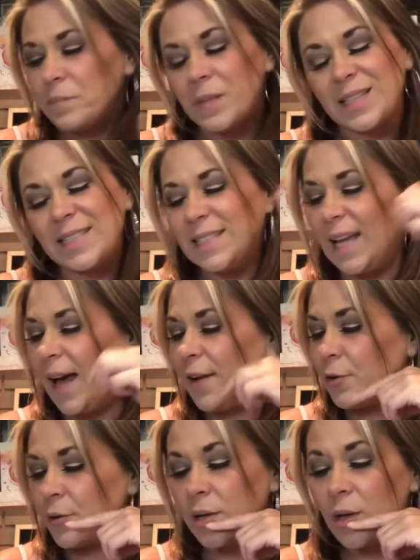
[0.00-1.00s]

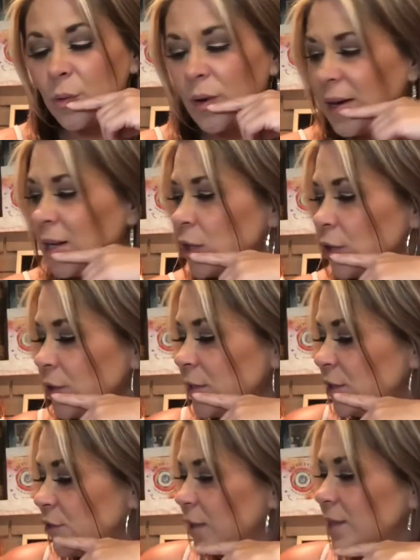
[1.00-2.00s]
Saturn. Get ready to learn a
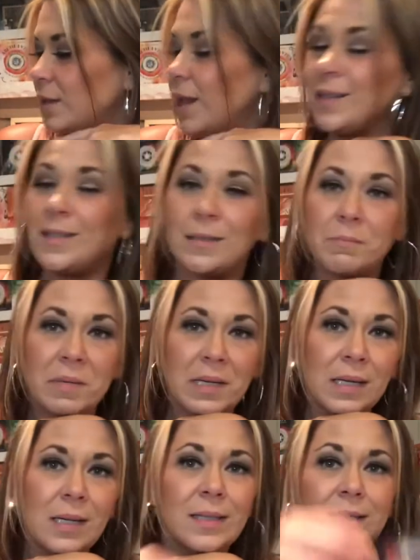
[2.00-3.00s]
strict lesson,
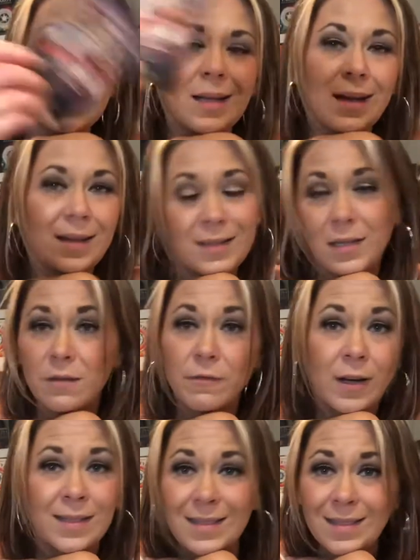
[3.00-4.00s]
because the
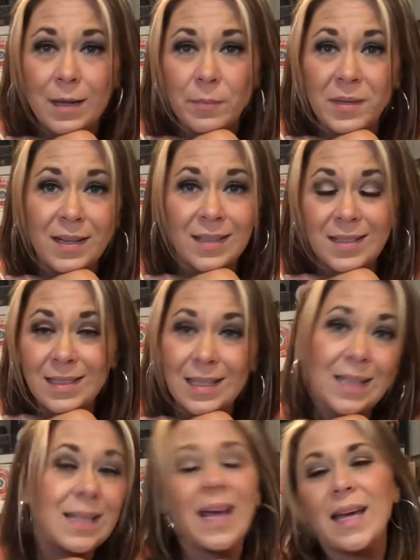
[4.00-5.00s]
divine stepping in and
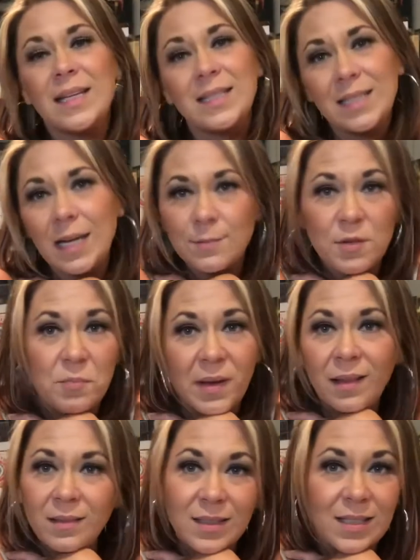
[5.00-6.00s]
saying, hey, it's time to
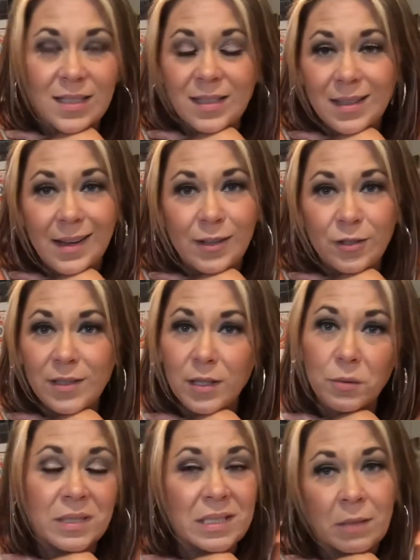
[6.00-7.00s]
balance these scales. There
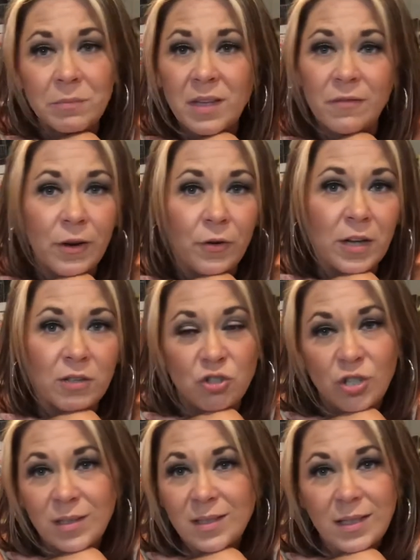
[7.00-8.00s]
was something very
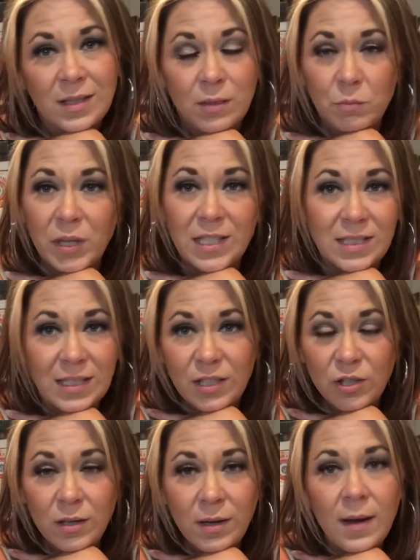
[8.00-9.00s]
unjust taking place
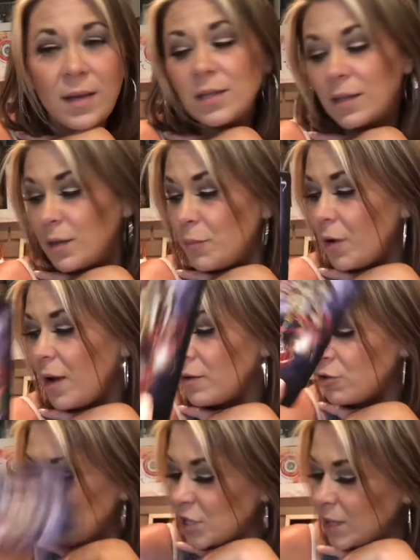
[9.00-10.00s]
here. Libra
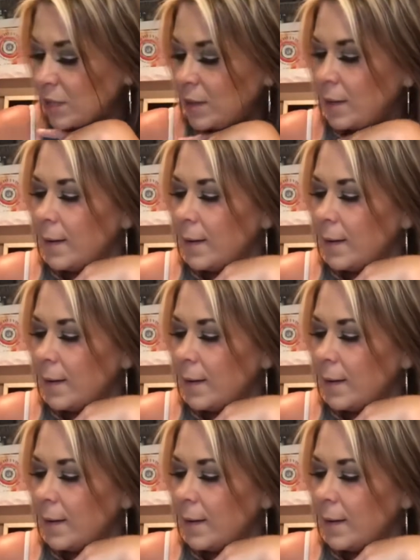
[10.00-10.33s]
energy.